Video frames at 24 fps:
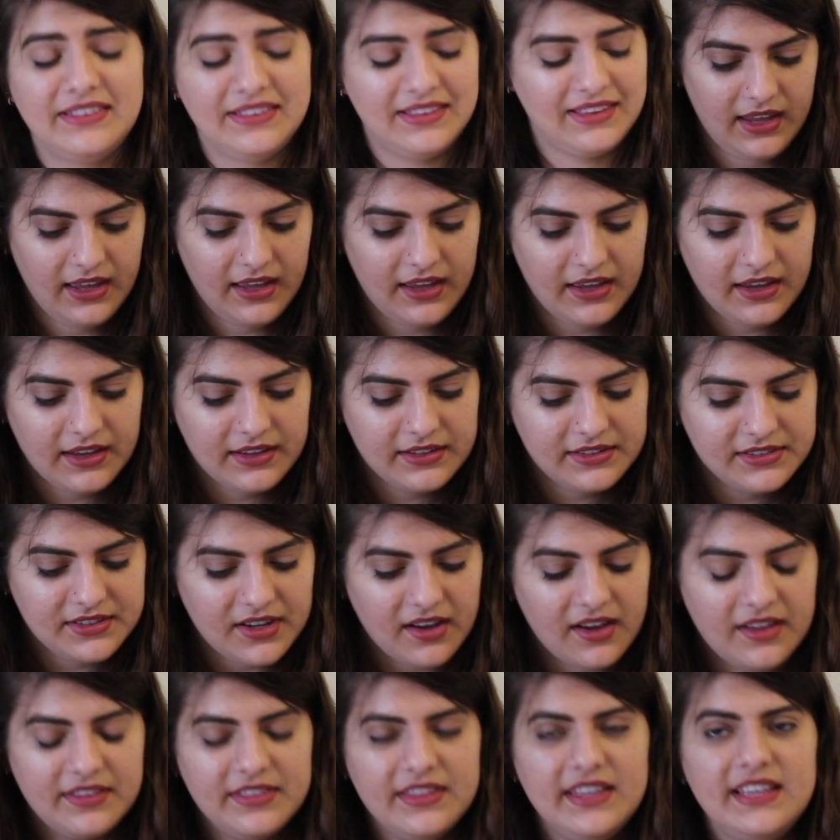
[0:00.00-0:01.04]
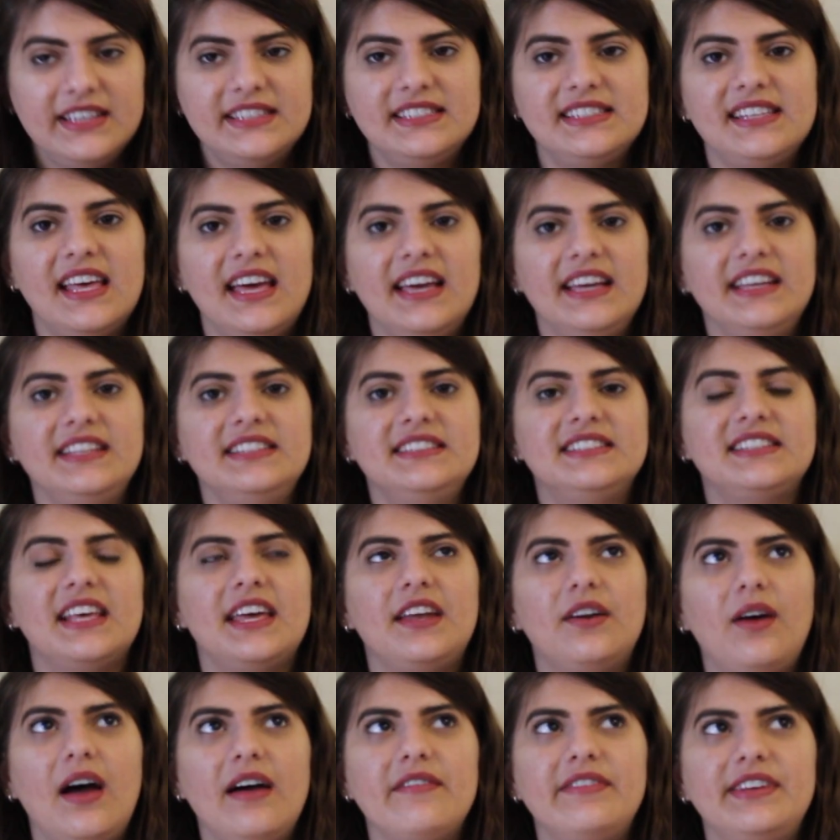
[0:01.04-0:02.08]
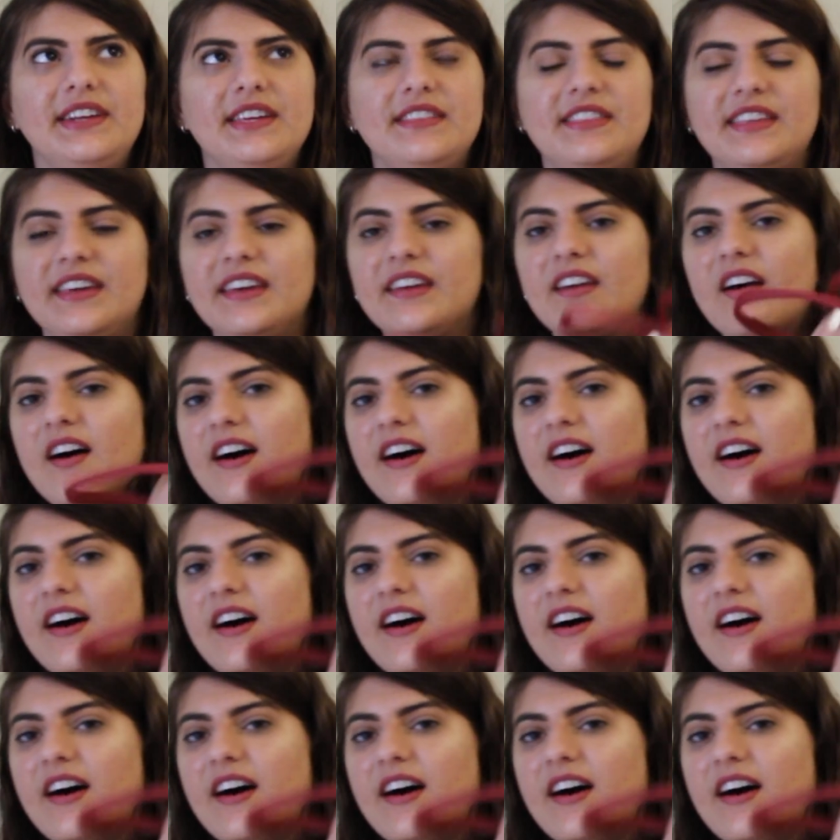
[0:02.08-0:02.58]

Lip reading: And on these sides, I don't have anything